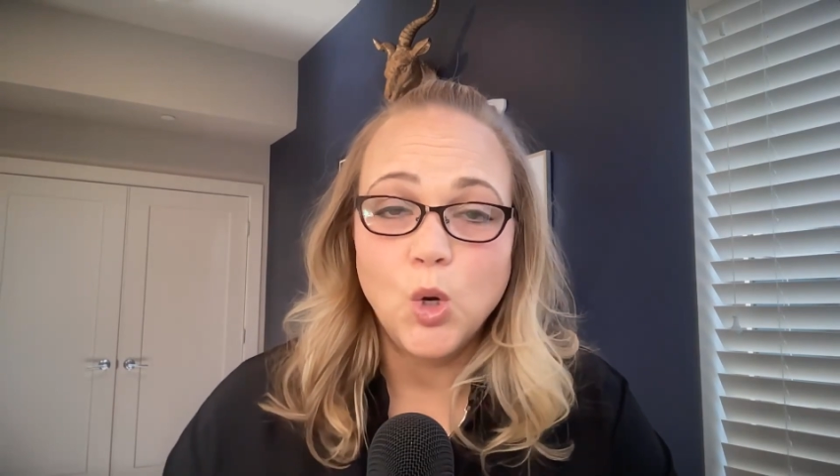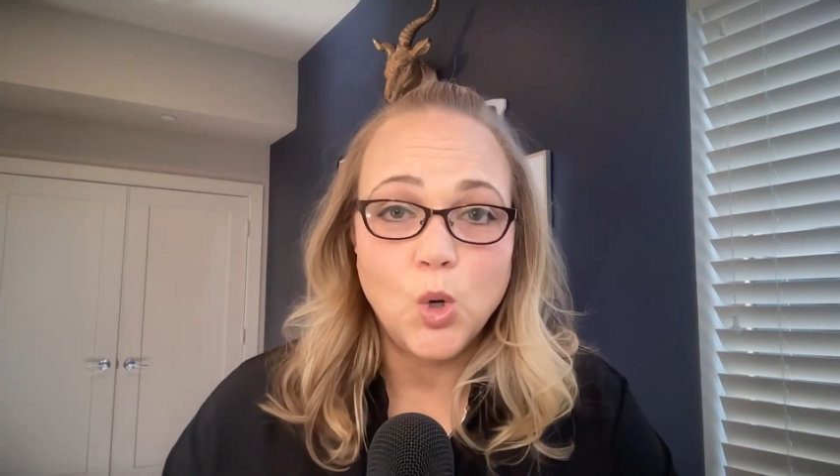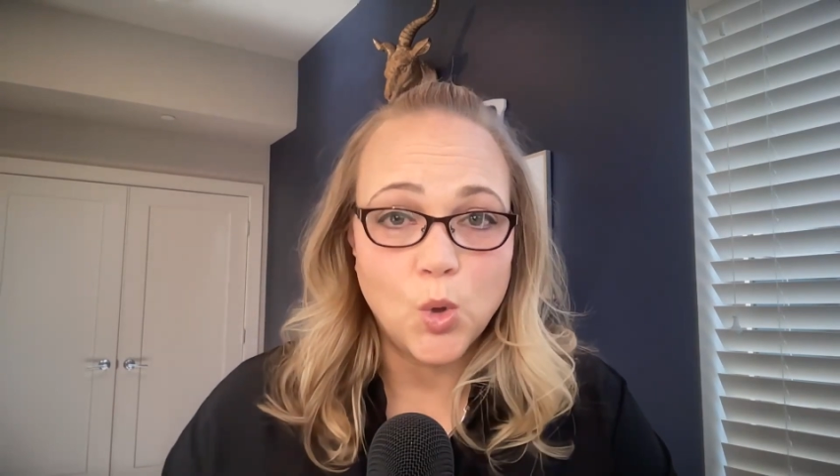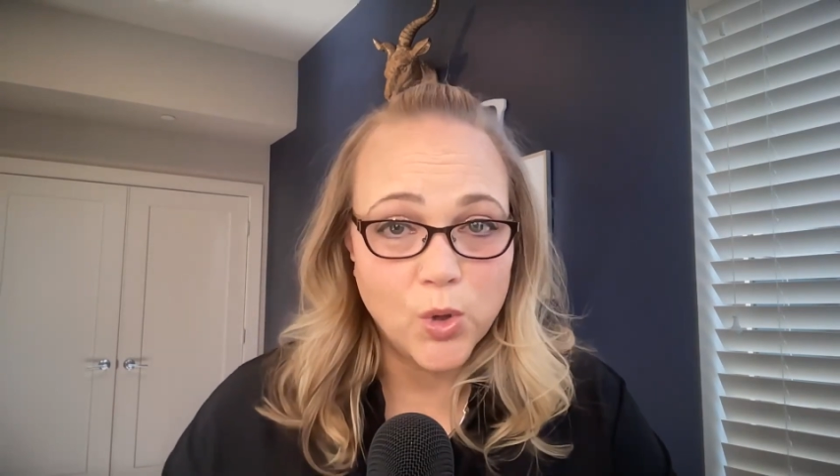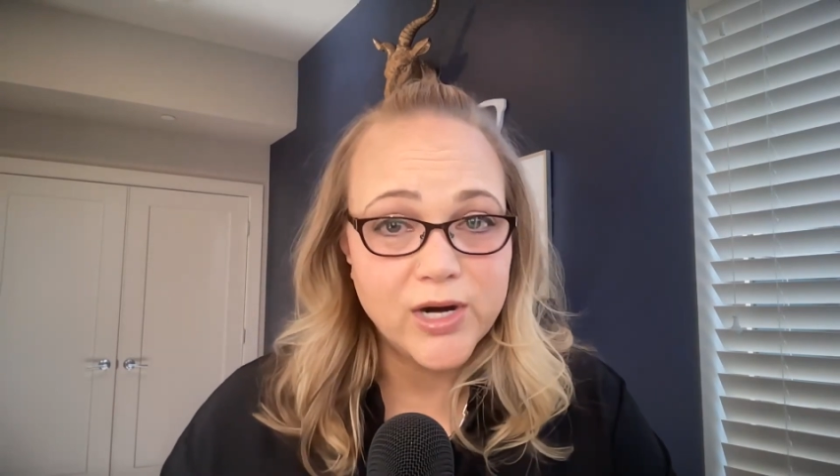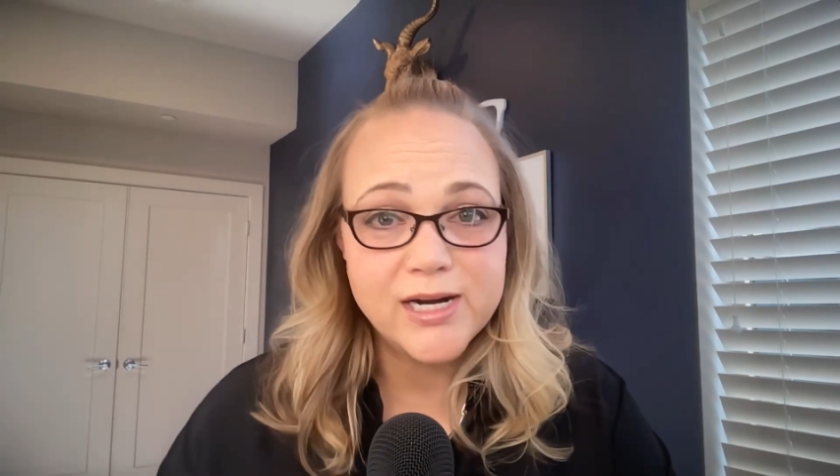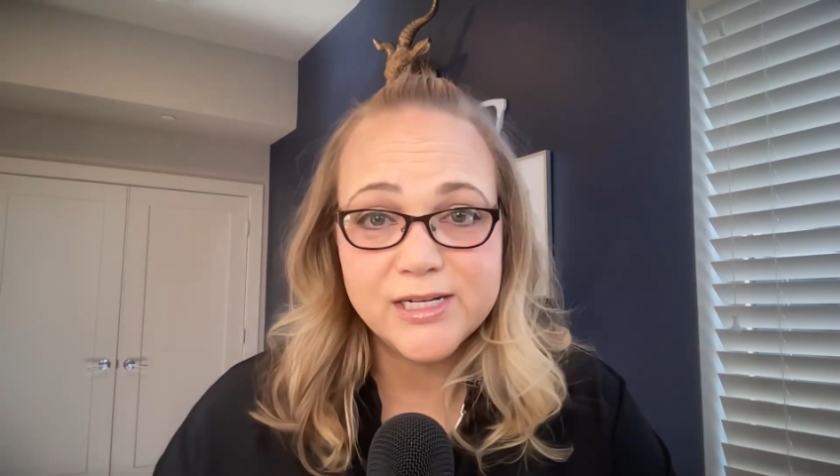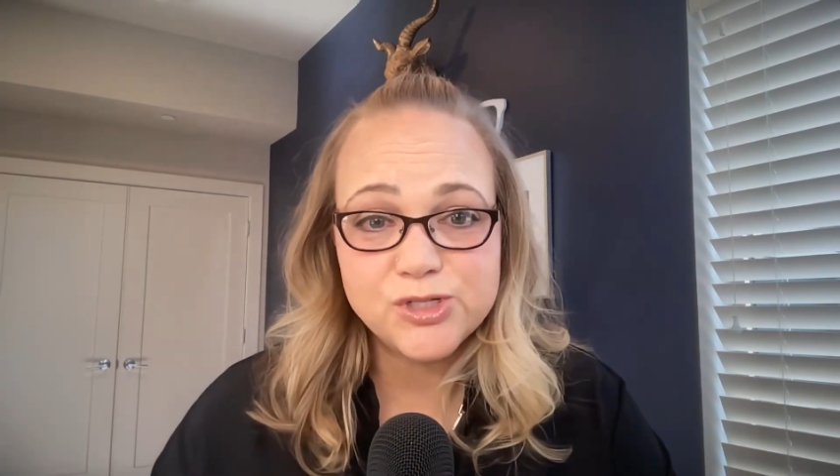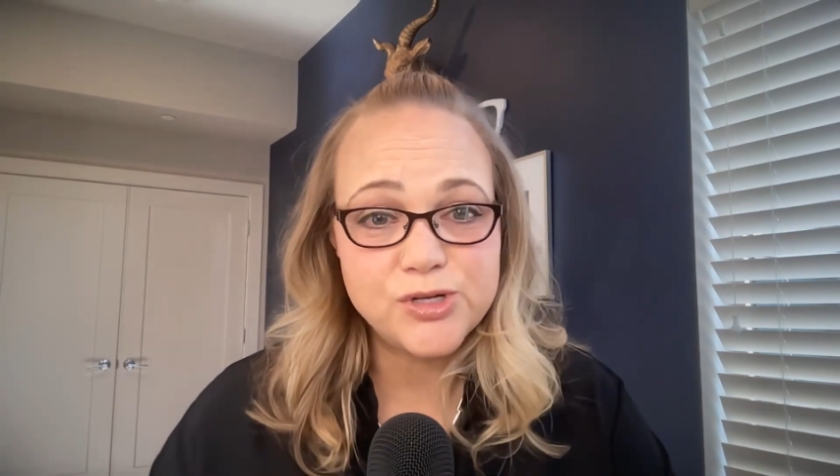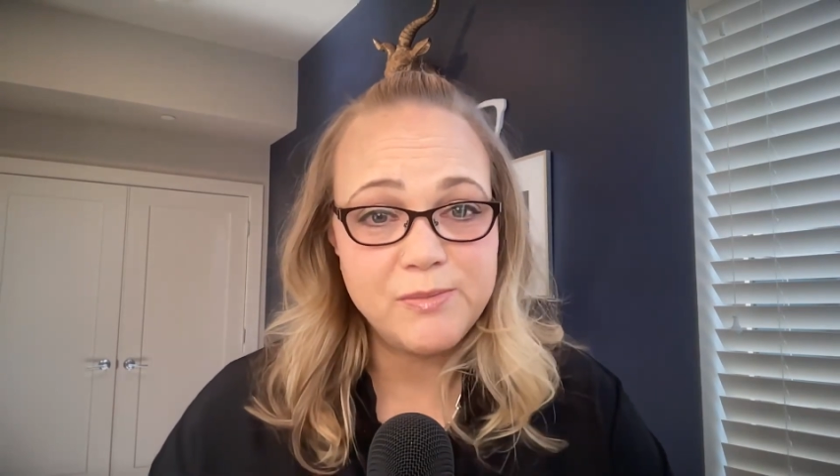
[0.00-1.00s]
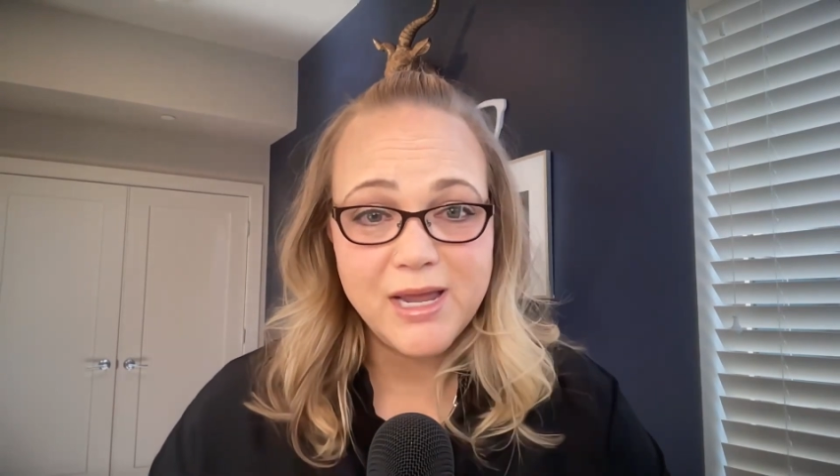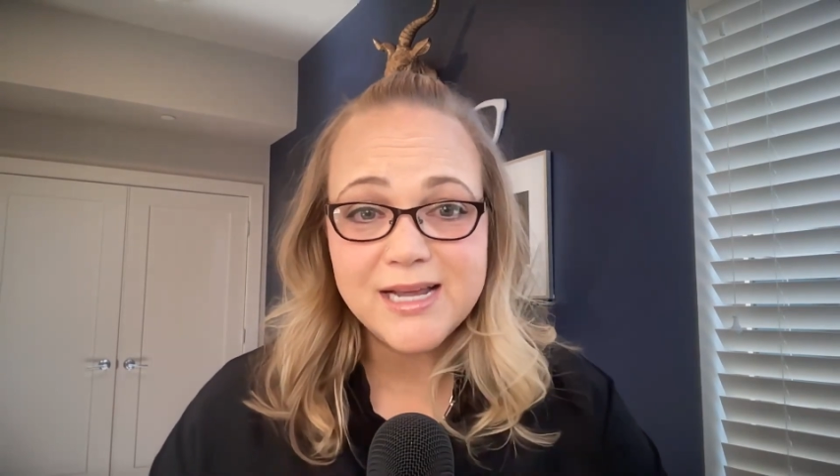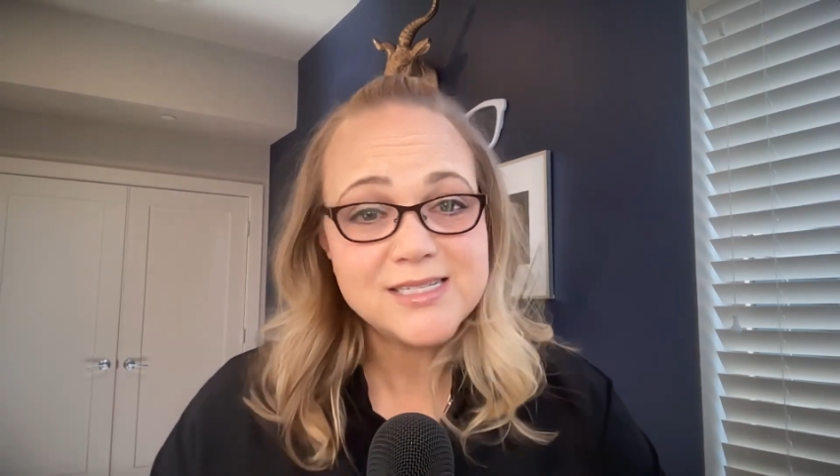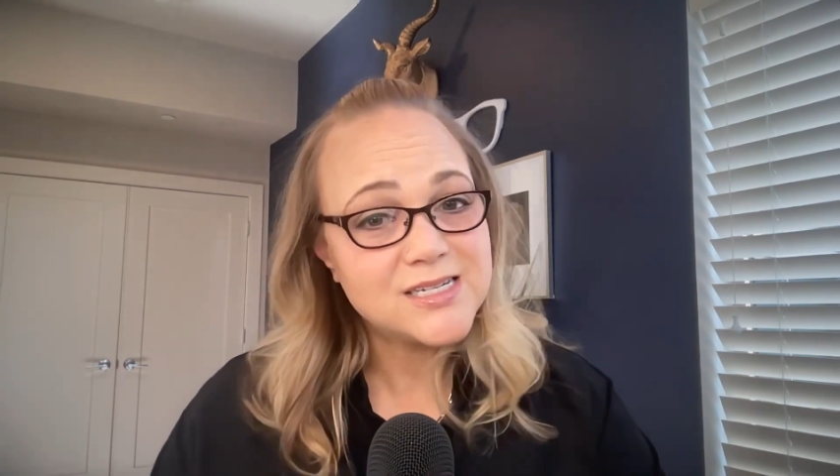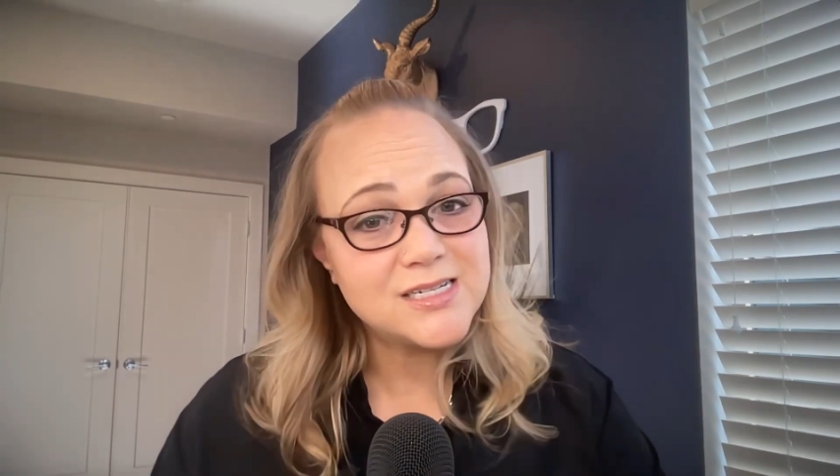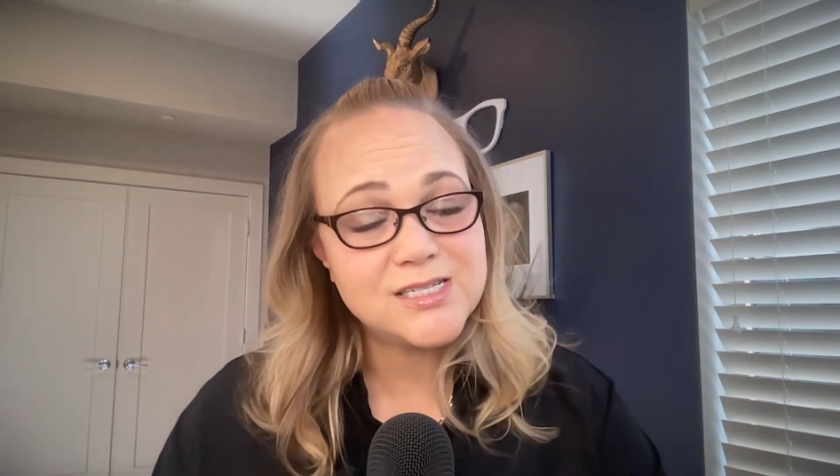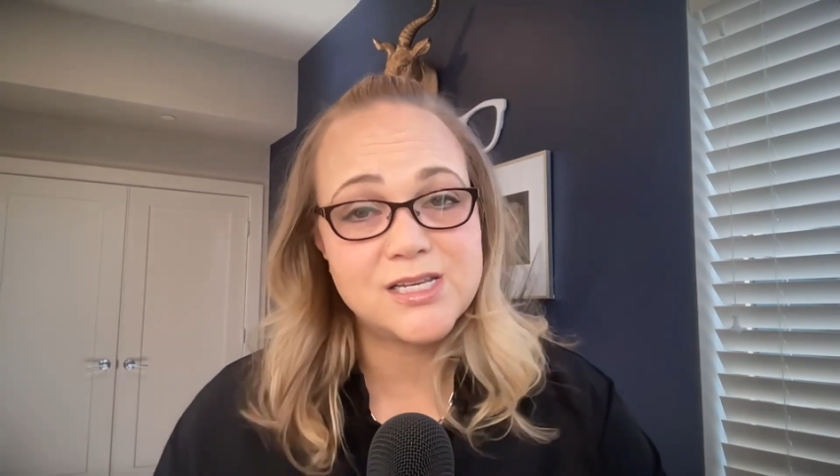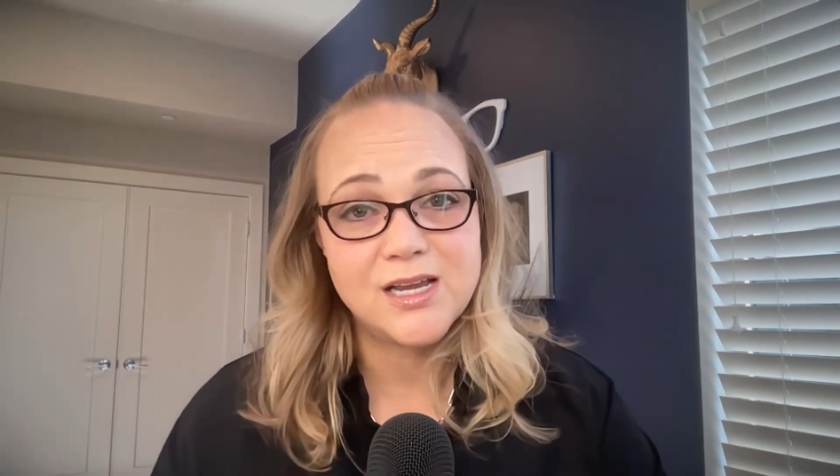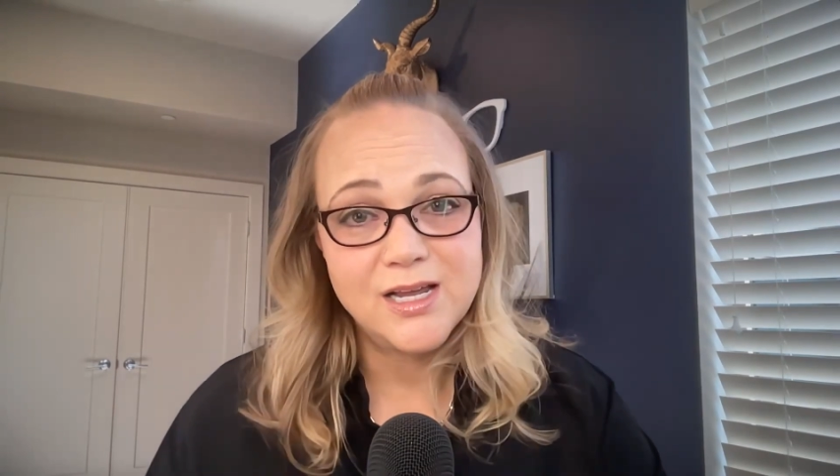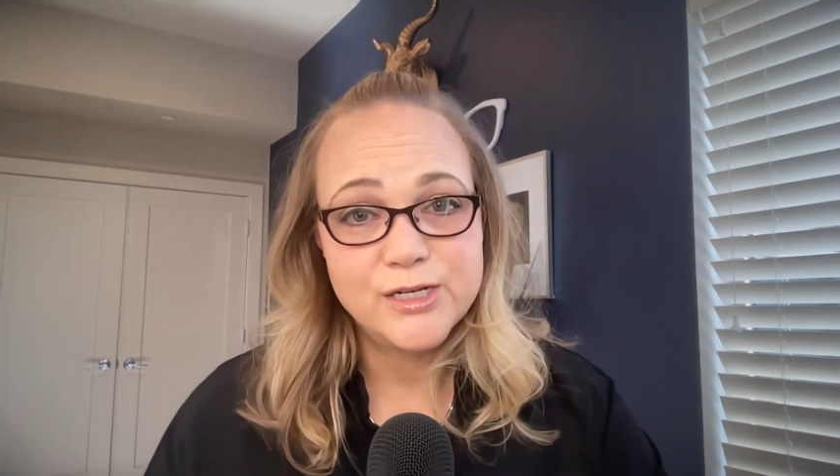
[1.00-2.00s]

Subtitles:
or, in extreme cases,